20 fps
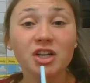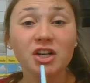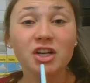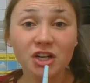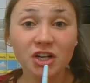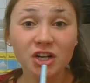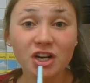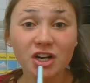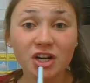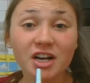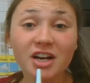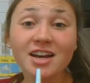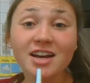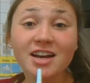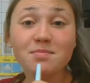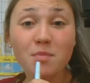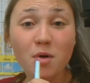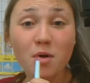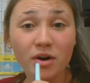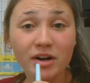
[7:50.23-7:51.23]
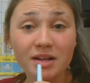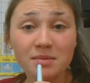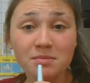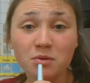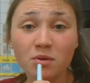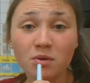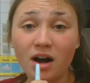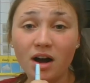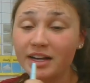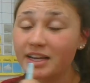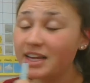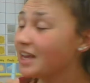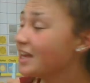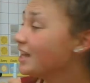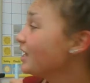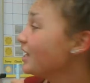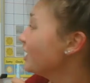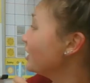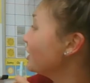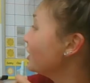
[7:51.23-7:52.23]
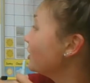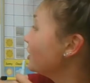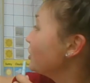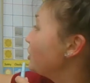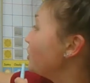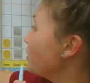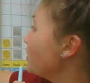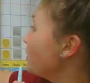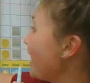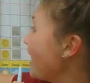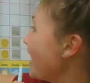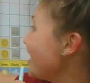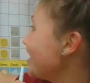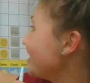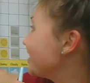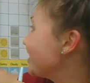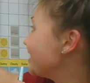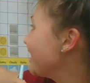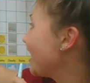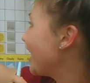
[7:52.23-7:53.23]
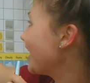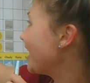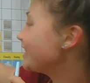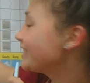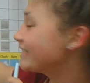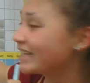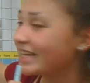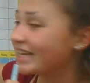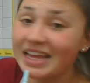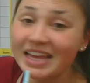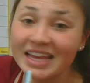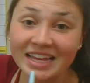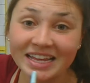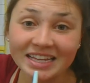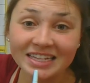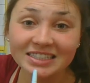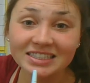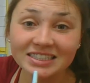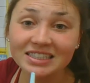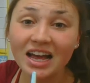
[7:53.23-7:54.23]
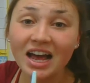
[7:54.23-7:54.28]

Good morning, Milwaukee. Today's date is